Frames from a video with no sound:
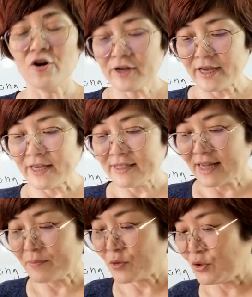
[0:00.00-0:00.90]
Okay,
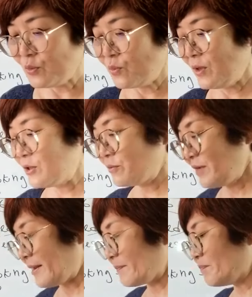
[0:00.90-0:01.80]
it's up to you what to
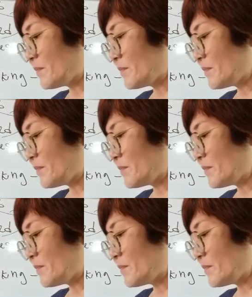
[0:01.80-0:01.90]
write.